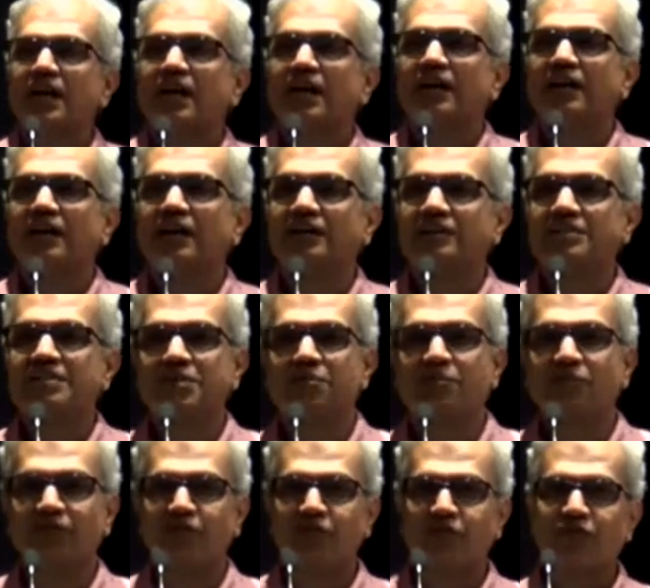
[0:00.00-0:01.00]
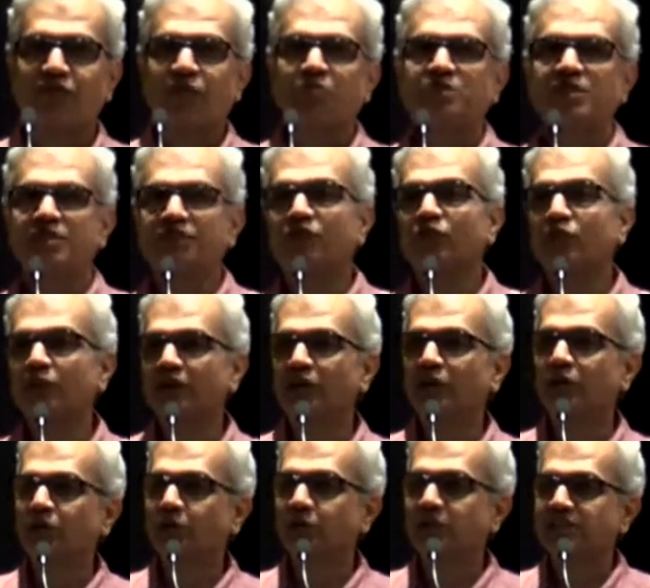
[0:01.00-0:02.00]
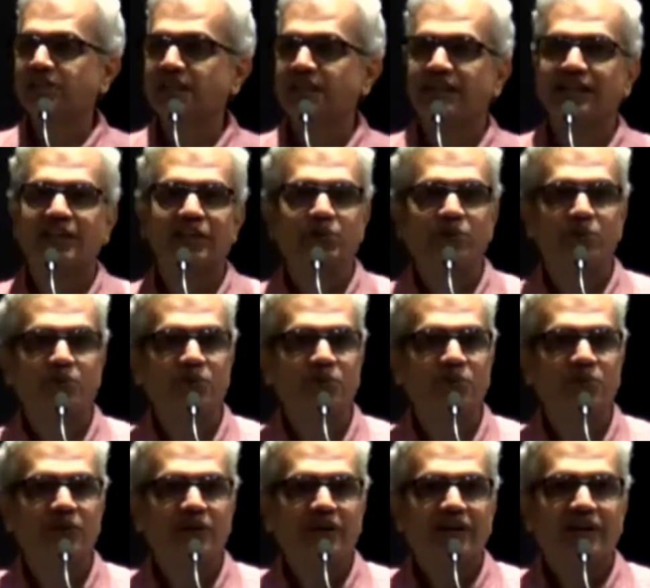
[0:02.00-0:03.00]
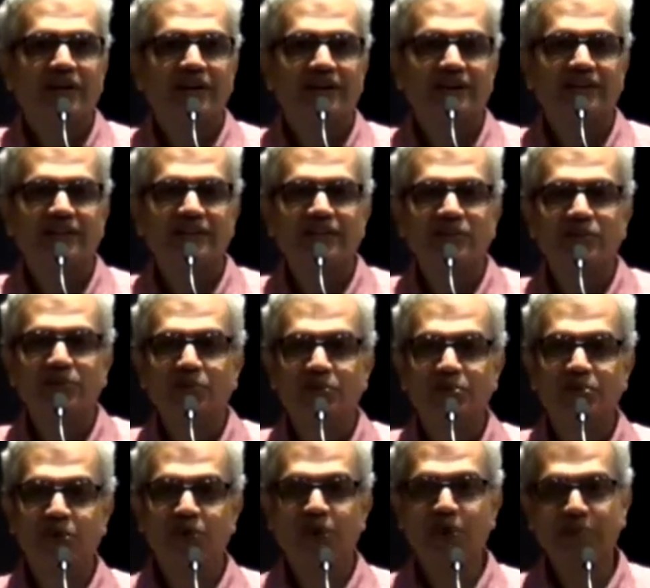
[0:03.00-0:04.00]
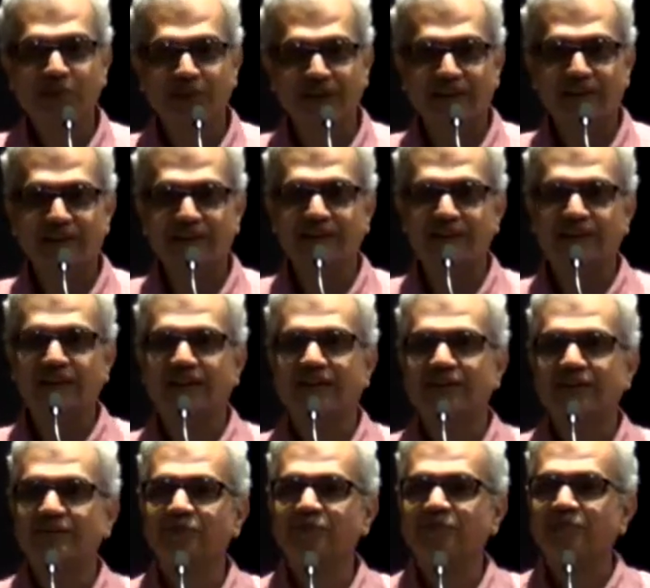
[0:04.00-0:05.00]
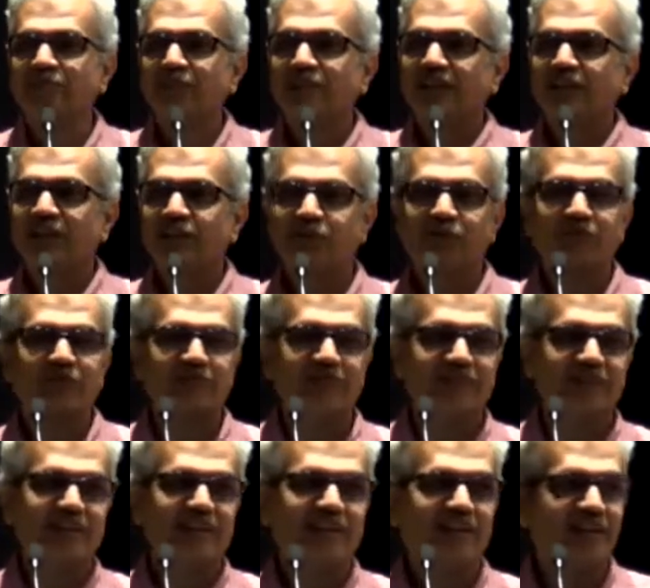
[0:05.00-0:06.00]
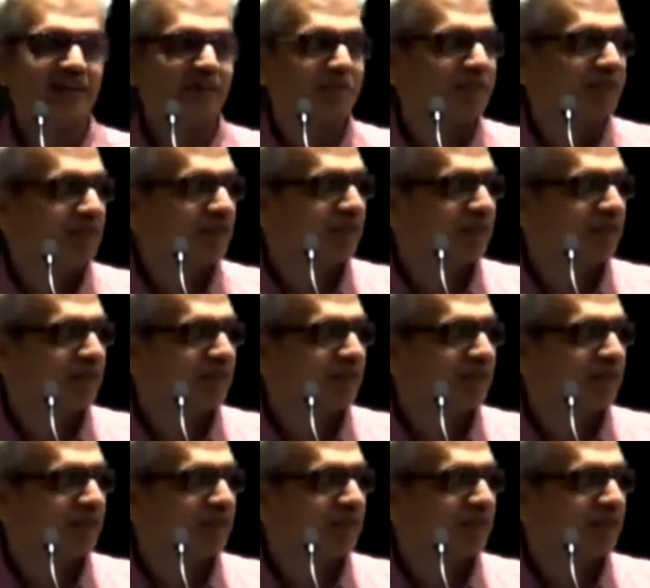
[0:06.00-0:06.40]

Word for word: Uh, some of you from J4E who decided to uh, to show up here, um, you know, they heard me